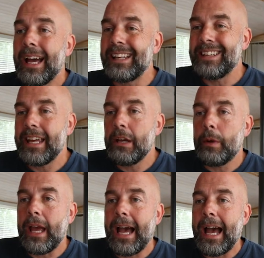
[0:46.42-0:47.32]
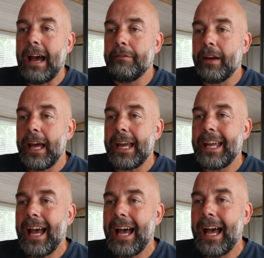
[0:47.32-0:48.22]
And here we have
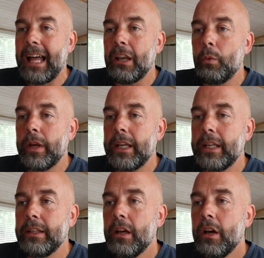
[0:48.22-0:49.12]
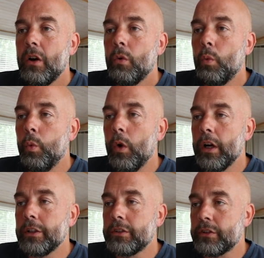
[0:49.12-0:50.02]
a Halloween
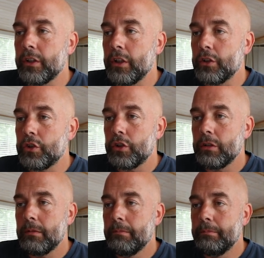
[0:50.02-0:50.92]
word search